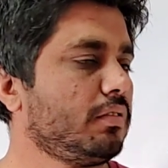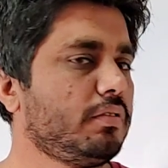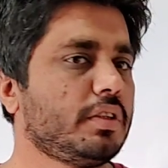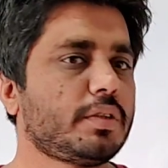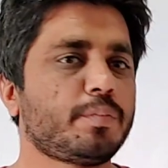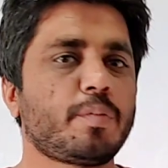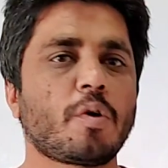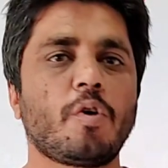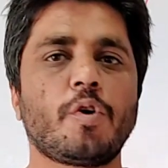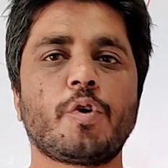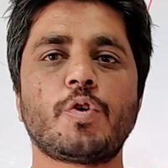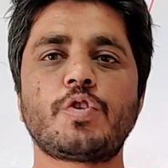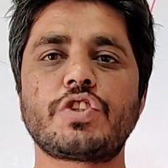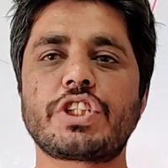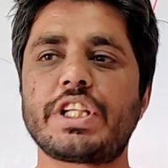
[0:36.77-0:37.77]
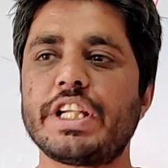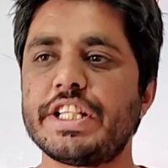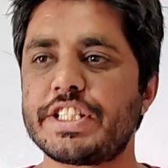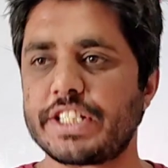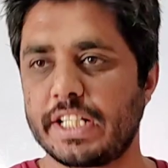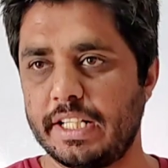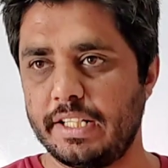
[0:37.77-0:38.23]
Which produce
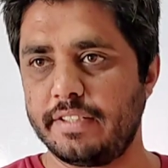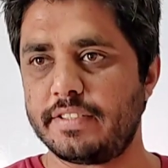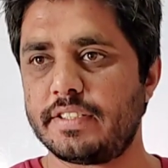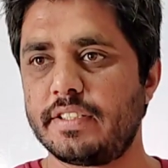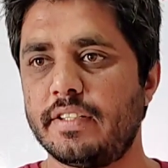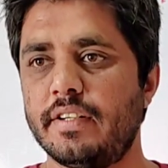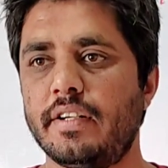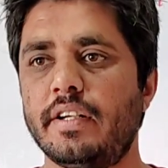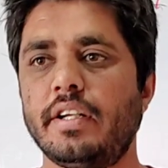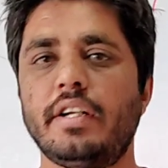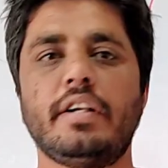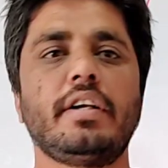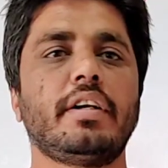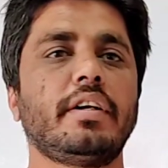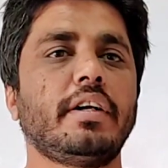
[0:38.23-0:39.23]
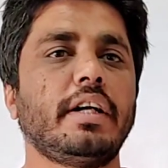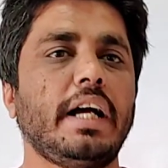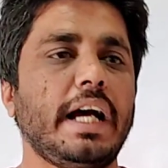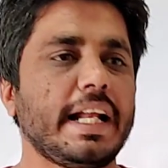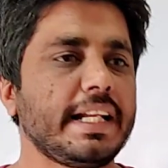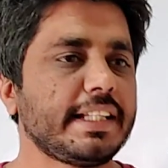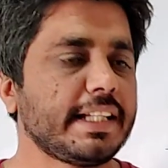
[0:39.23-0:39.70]
secretions.
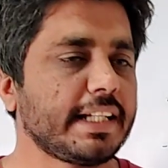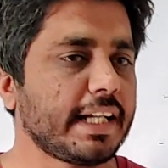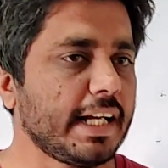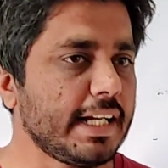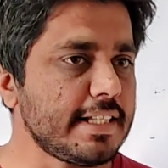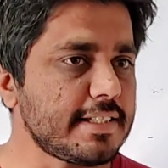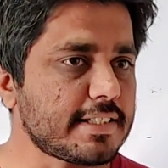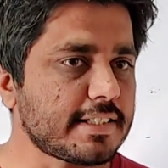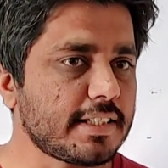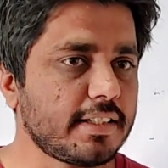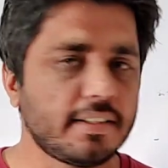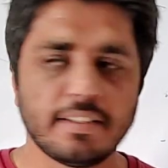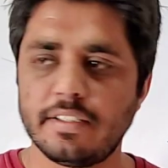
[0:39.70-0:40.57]
Anything else?